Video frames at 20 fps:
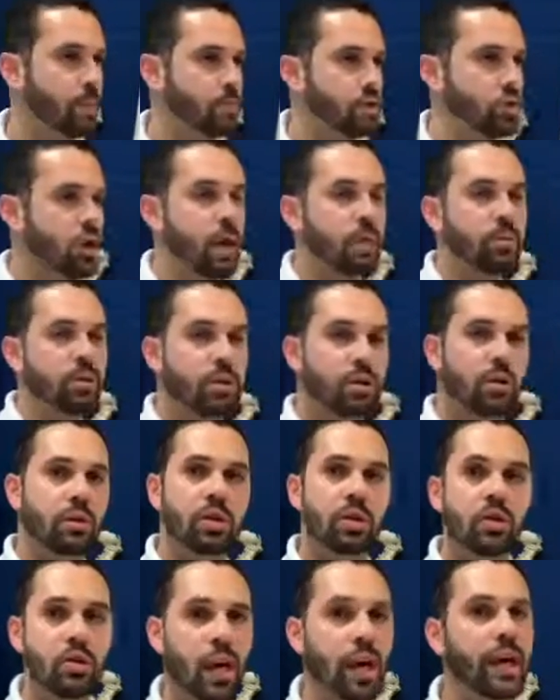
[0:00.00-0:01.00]
So I'm
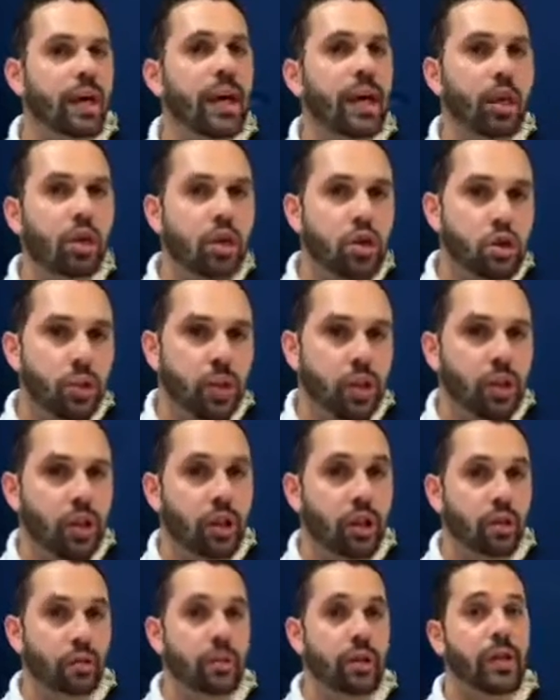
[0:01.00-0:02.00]
going to try to illustrate it
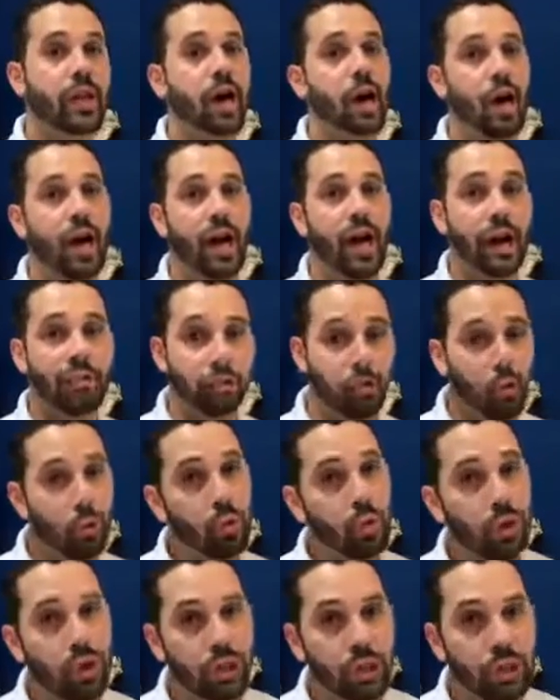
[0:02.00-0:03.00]
a little bit. Now, I have to
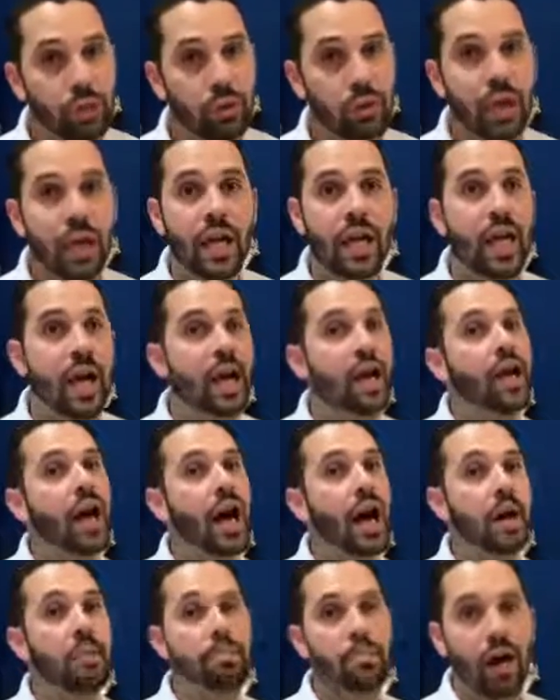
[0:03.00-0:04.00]
warn you,
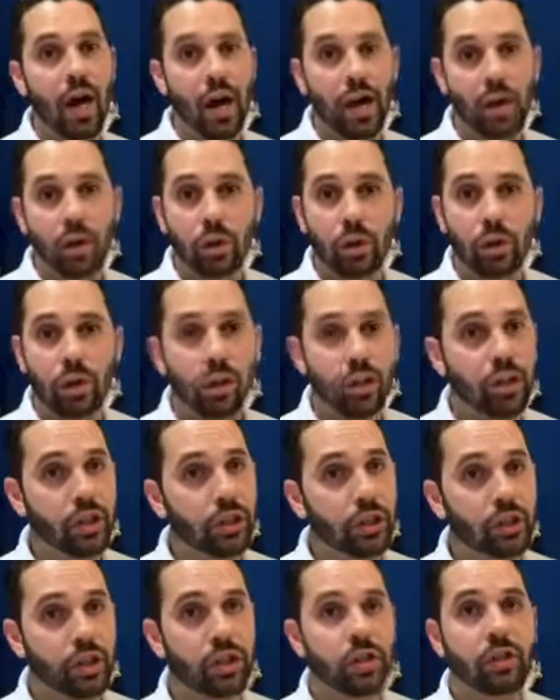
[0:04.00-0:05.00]
I'm not a really
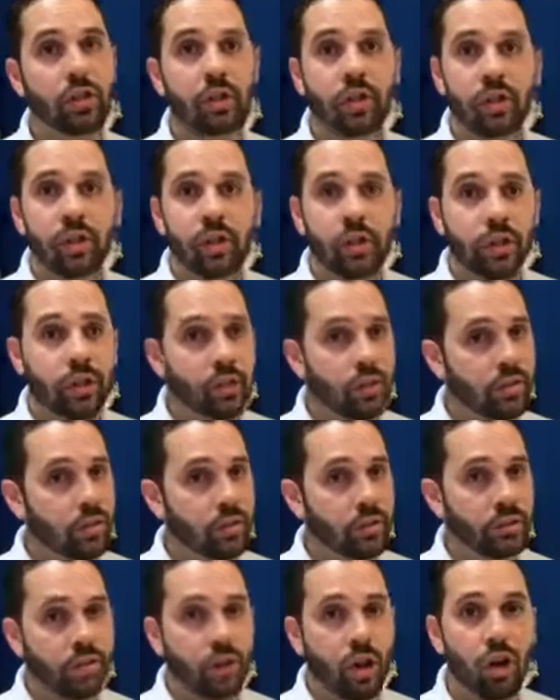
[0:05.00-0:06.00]
good
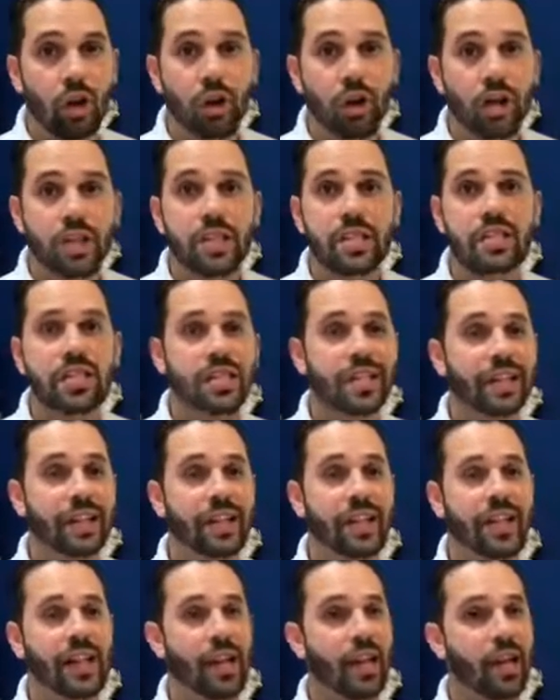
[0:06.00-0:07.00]
artist.
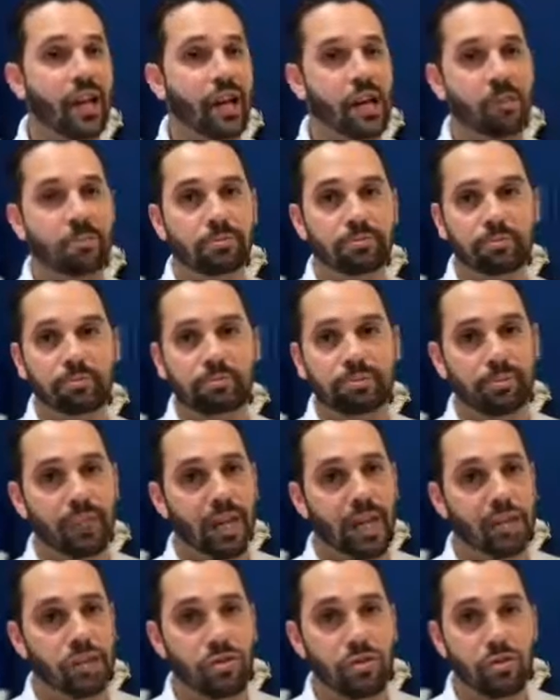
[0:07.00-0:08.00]

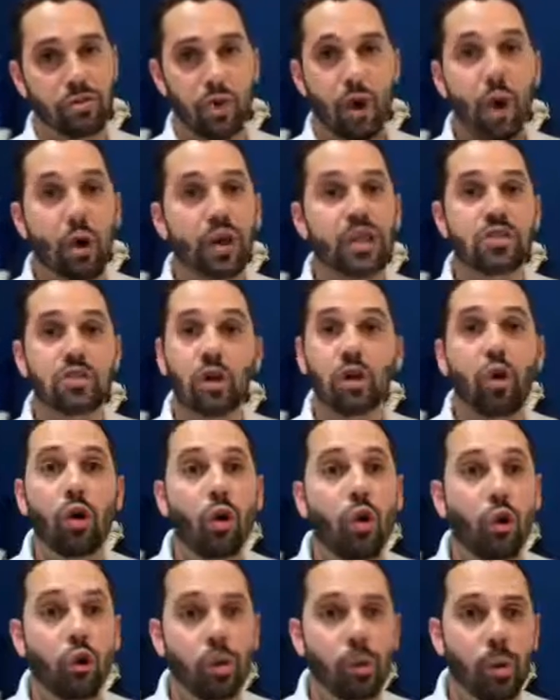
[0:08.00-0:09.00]
My drawings are
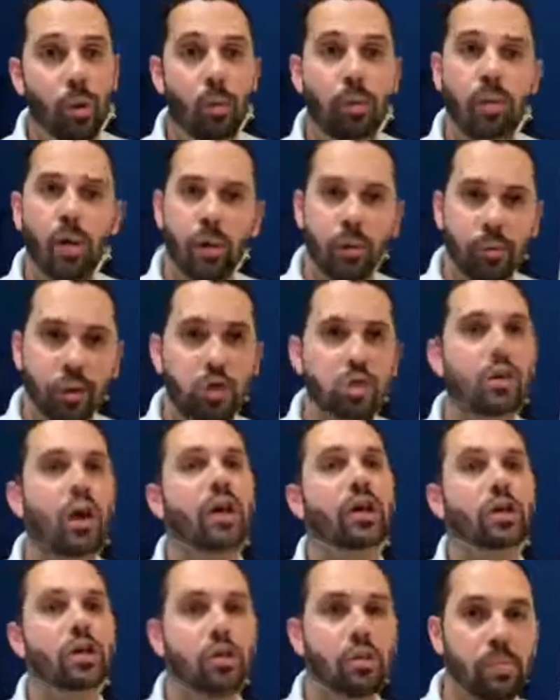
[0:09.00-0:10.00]
horrible, but I'm going to
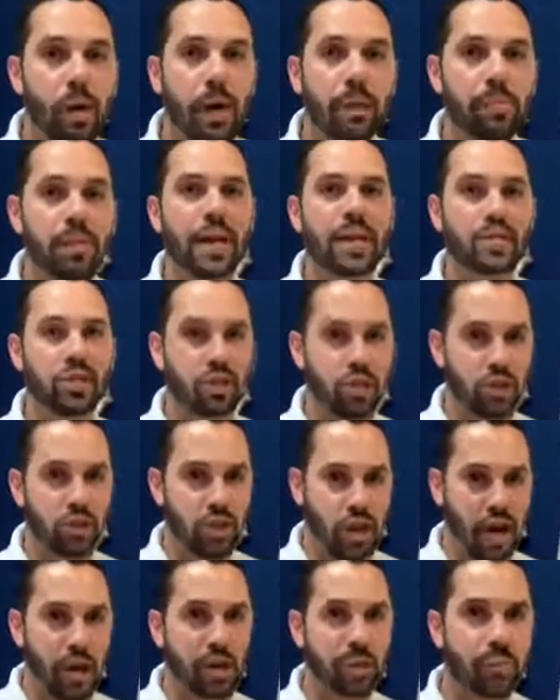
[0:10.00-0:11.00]
try to do my best, so
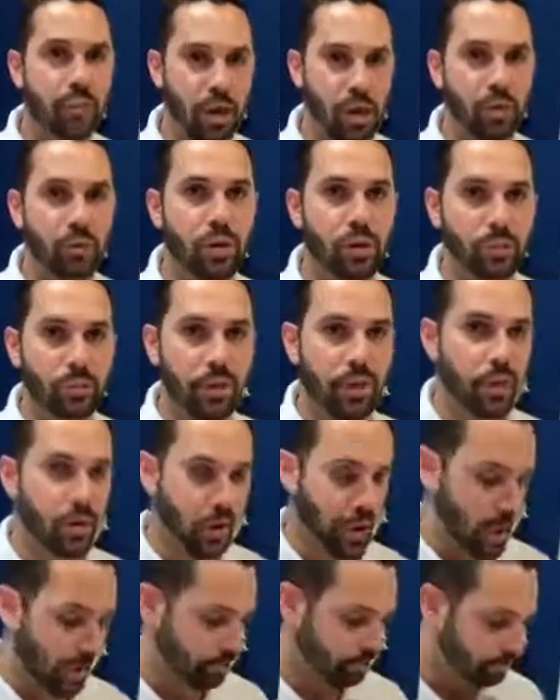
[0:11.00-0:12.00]
just kind of bear with me,
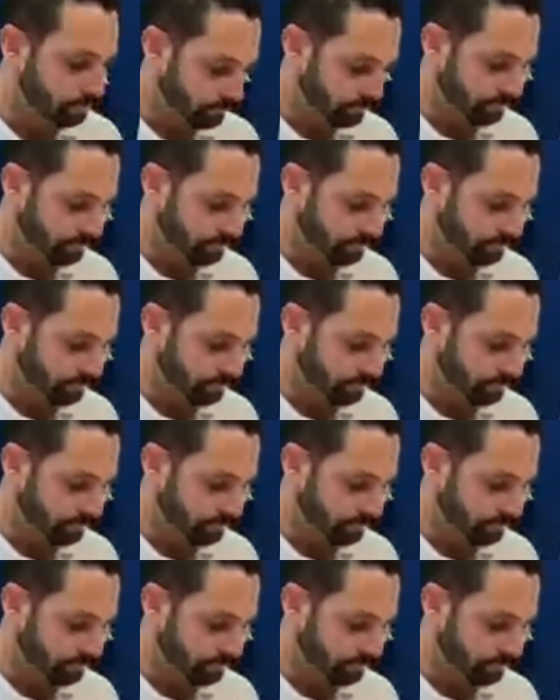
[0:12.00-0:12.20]
okay?